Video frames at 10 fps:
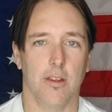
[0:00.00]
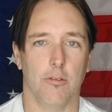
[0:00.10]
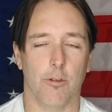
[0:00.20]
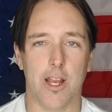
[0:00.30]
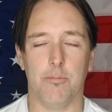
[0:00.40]

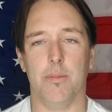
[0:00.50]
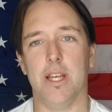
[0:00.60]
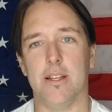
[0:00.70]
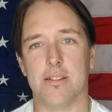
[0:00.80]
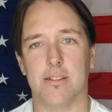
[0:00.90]
red
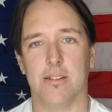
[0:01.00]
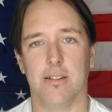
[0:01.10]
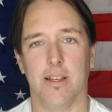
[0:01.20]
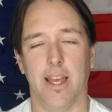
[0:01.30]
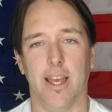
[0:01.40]
meat
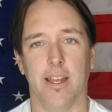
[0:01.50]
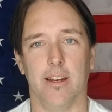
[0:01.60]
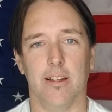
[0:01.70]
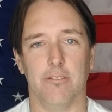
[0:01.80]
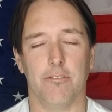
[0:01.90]

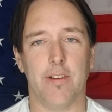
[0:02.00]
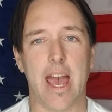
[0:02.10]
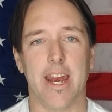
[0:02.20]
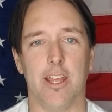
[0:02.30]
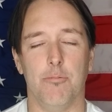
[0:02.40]
and
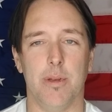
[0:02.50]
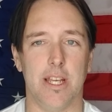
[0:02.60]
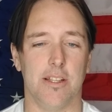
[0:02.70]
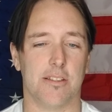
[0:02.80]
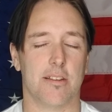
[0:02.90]
fatty
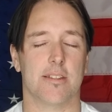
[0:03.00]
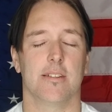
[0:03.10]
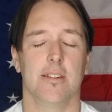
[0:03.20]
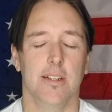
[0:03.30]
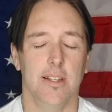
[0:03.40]
meats,
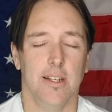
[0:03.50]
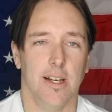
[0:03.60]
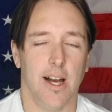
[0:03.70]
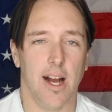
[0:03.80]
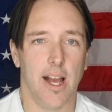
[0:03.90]

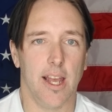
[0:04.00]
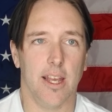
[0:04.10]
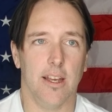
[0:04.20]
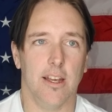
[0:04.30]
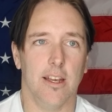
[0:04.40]

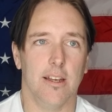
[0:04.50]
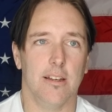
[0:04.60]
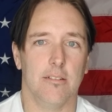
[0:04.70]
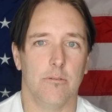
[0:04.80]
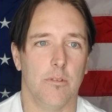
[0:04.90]
I
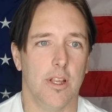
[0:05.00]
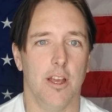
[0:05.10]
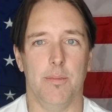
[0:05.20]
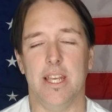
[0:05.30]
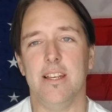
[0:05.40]

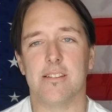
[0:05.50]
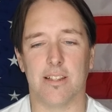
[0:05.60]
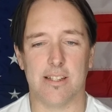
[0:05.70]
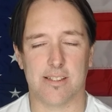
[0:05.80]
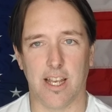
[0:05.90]
am
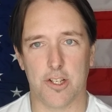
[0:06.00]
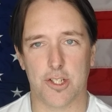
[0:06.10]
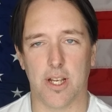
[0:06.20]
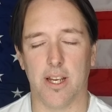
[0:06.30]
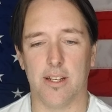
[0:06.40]
easily
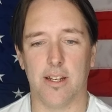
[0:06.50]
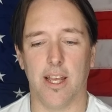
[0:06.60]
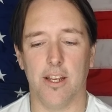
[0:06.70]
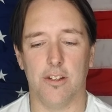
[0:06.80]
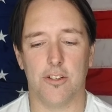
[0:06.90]
satiated
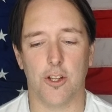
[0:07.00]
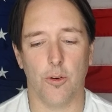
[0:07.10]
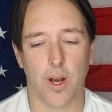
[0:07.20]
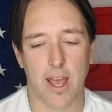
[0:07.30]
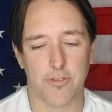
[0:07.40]
and
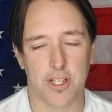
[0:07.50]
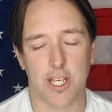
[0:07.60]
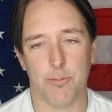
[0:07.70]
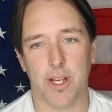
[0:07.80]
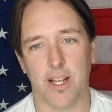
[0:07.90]
don't have to
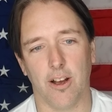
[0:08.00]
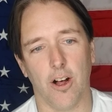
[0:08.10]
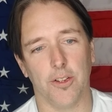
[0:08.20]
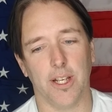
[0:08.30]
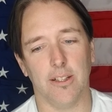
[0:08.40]
keep eating
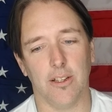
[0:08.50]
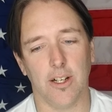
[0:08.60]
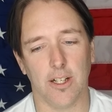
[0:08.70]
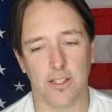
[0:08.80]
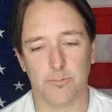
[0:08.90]
all day
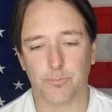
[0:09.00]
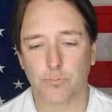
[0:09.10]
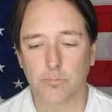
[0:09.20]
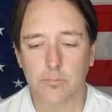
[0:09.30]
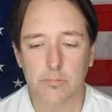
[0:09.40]
long.
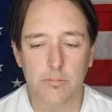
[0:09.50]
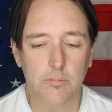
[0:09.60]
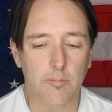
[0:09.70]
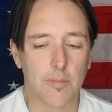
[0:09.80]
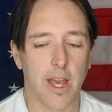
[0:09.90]

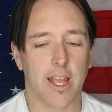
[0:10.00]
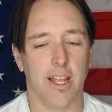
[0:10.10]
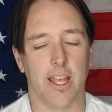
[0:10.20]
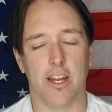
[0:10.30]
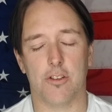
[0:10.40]
I can
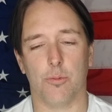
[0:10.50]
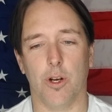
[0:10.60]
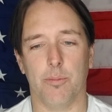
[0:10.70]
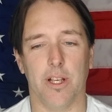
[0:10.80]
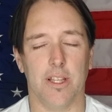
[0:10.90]
get into
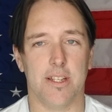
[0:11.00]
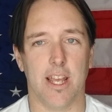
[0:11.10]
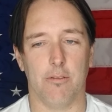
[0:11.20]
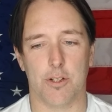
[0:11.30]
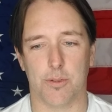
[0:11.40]
one meal a
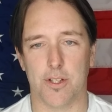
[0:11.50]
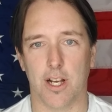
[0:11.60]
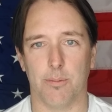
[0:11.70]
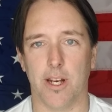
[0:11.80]
day, which we'll talk about